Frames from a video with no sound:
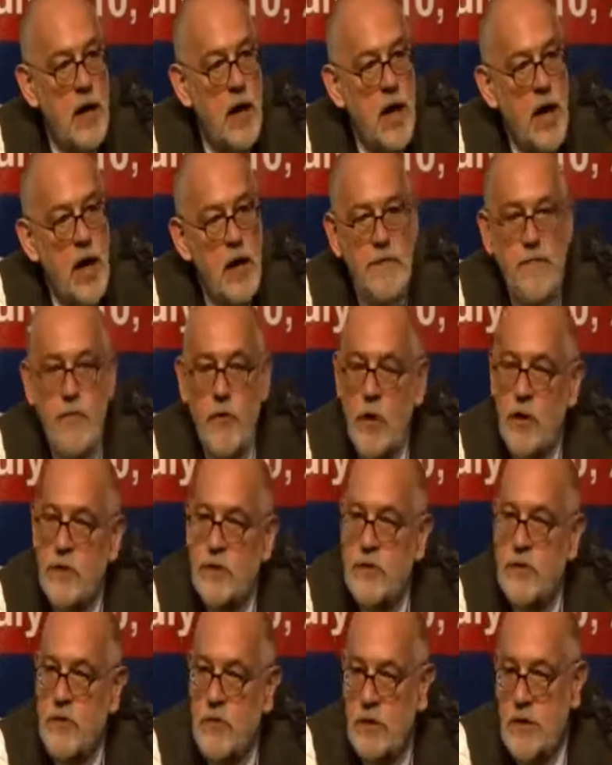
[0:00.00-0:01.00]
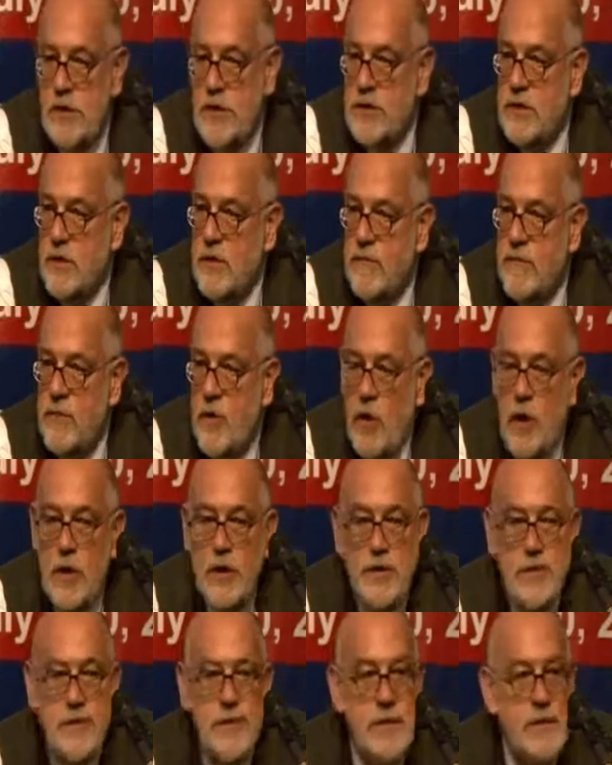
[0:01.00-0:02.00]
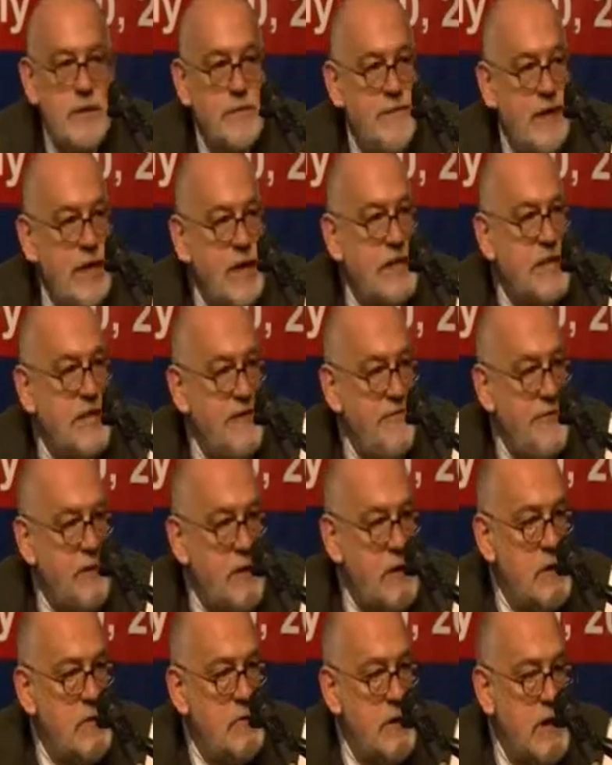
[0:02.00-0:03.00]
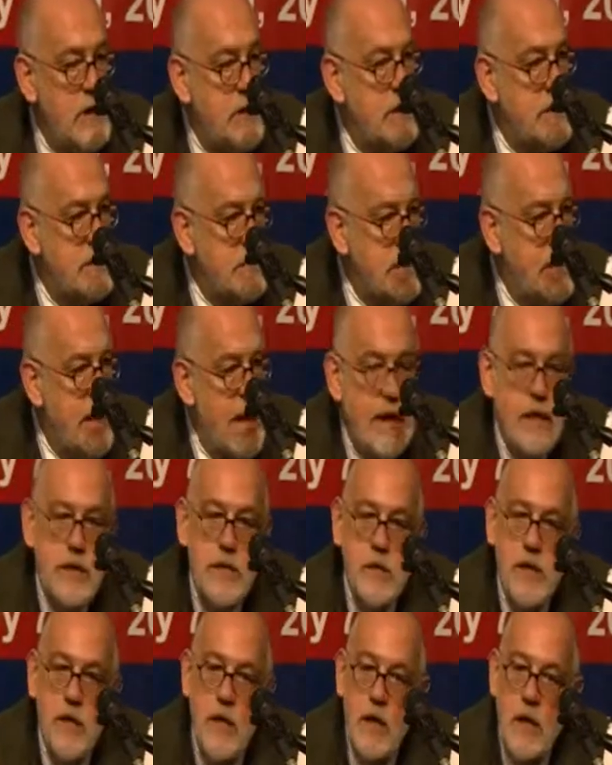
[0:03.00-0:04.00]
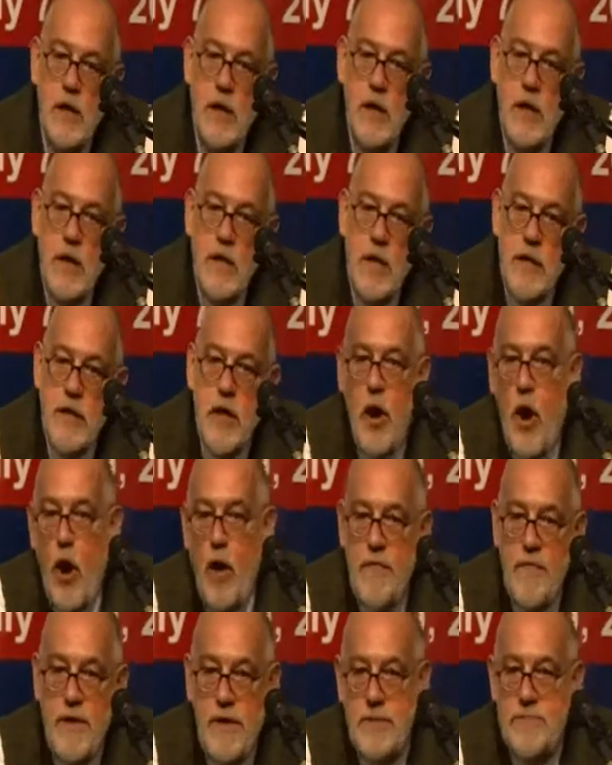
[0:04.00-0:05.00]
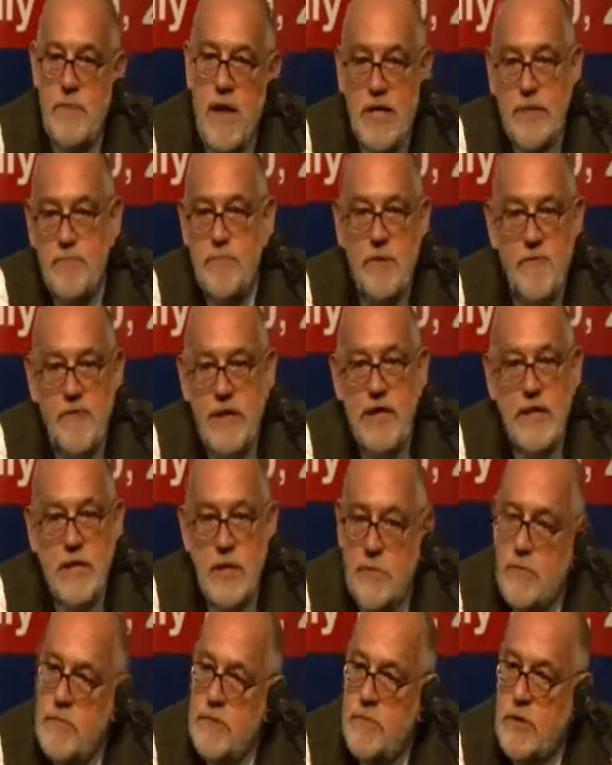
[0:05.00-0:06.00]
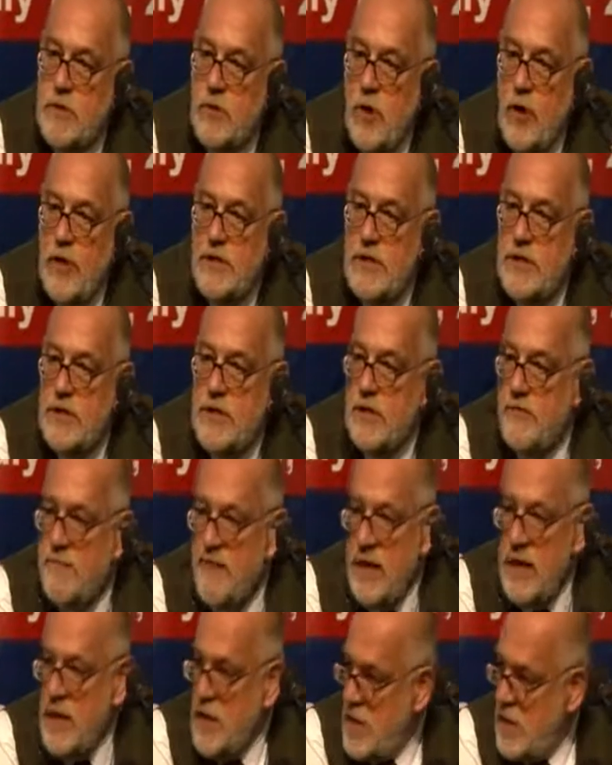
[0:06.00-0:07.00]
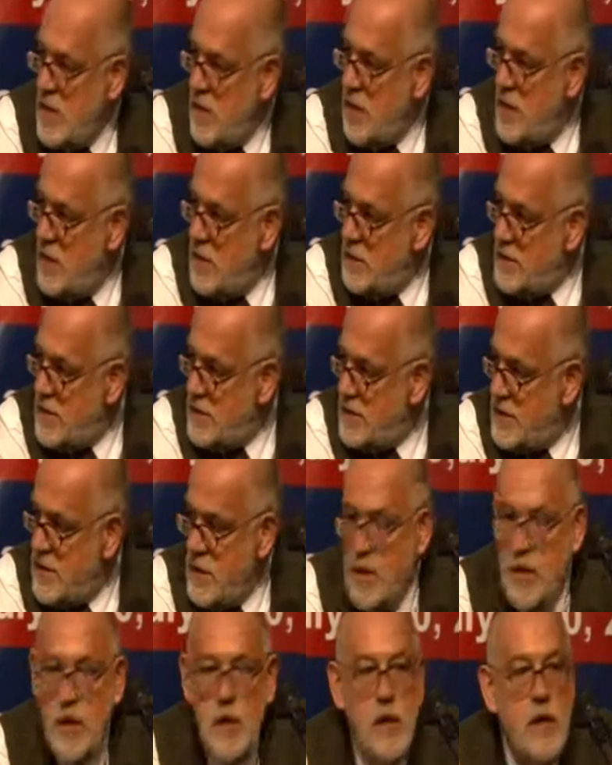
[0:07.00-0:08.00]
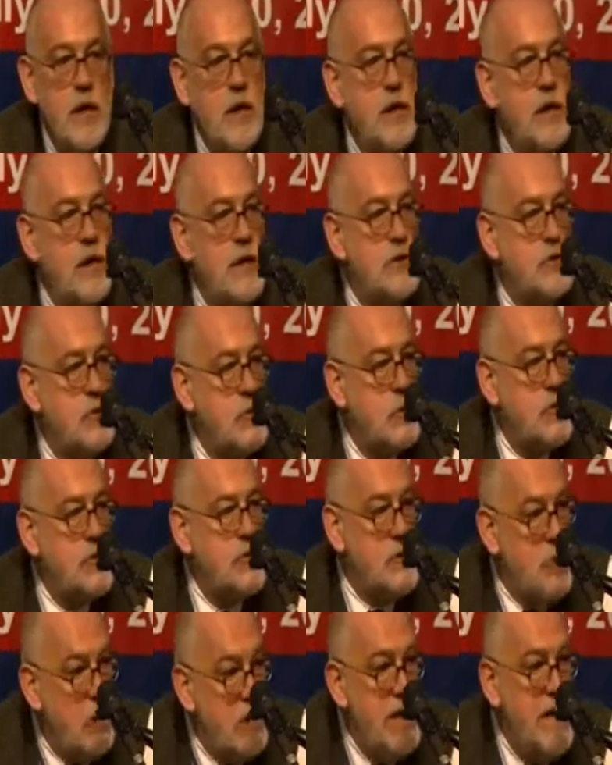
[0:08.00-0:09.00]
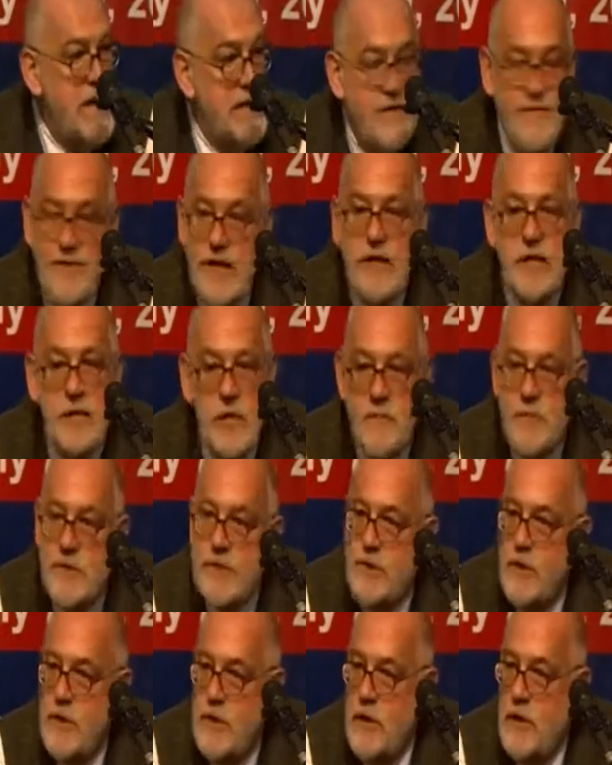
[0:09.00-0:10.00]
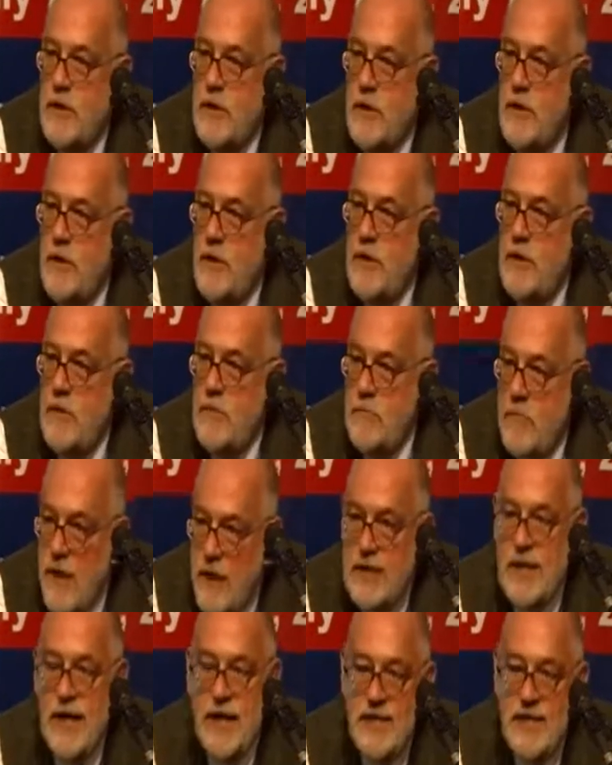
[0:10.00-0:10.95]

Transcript: And for students, of course, it's very difficult to understand that there always must be victims because in TV they see Jews not as victims but